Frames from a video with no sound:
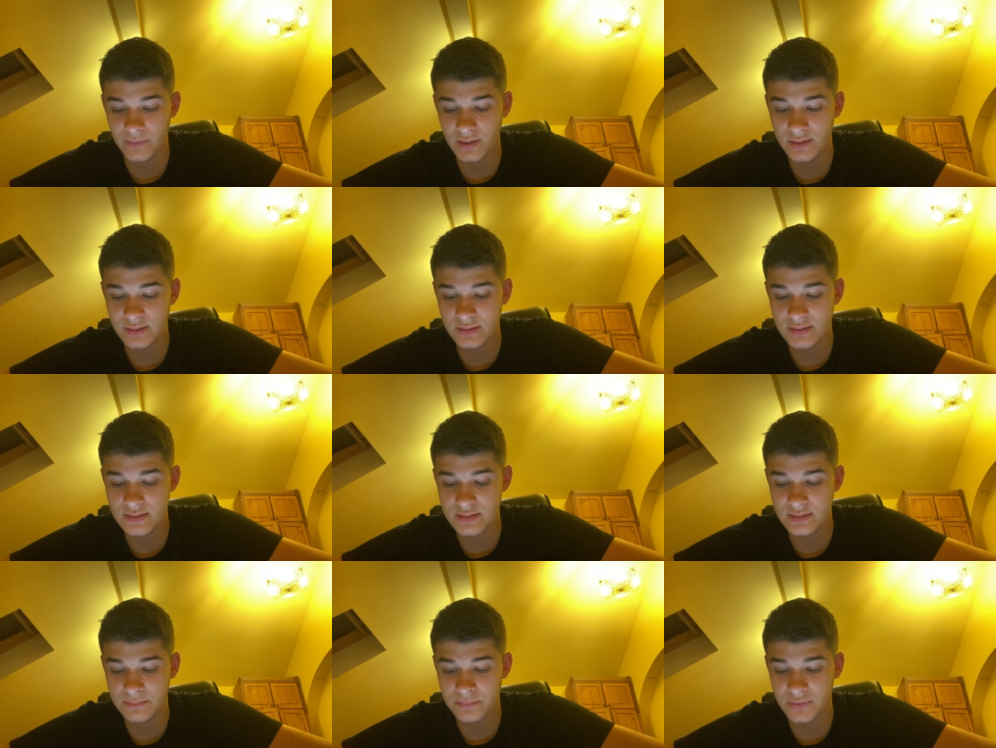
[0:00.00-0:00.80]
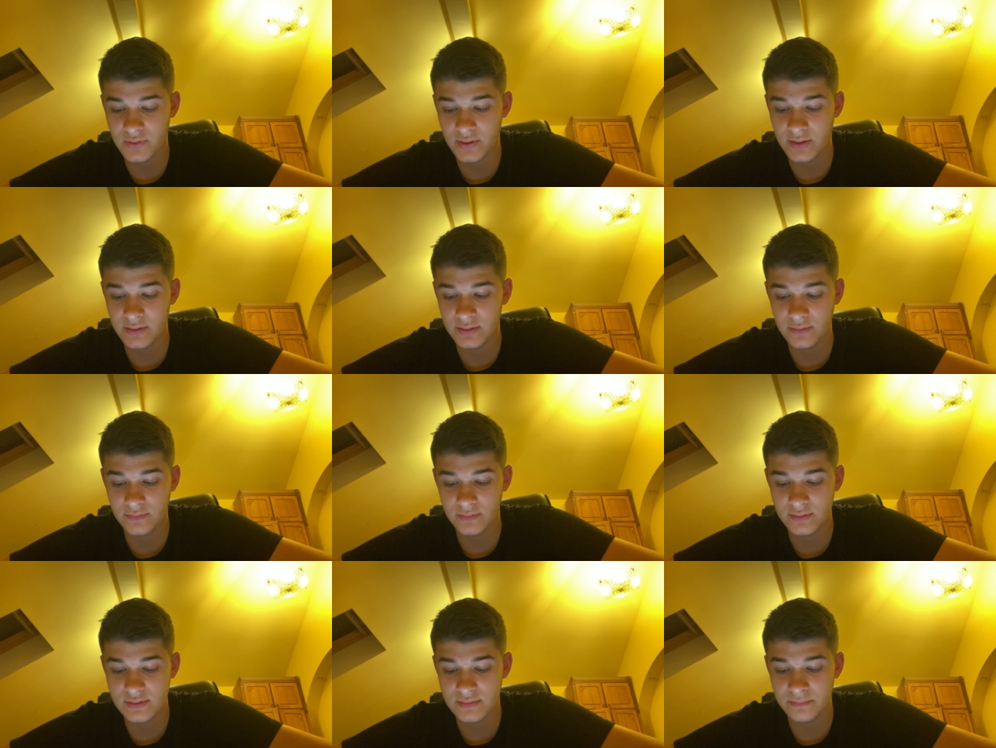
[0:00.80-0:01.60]
It is separated,
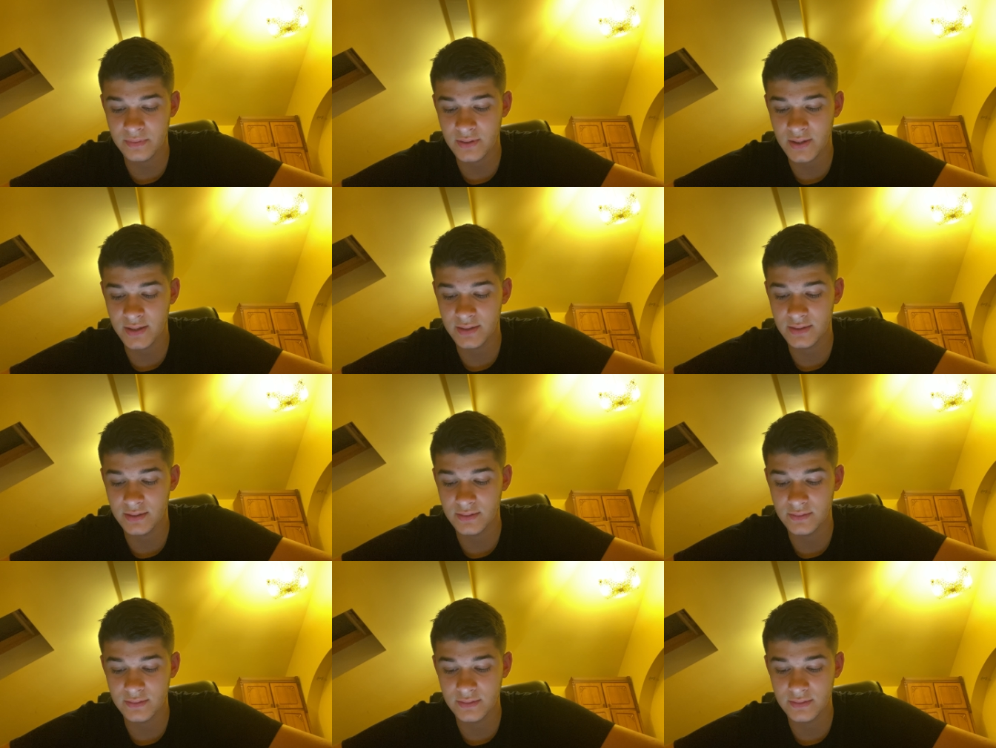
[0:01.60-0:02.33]
separated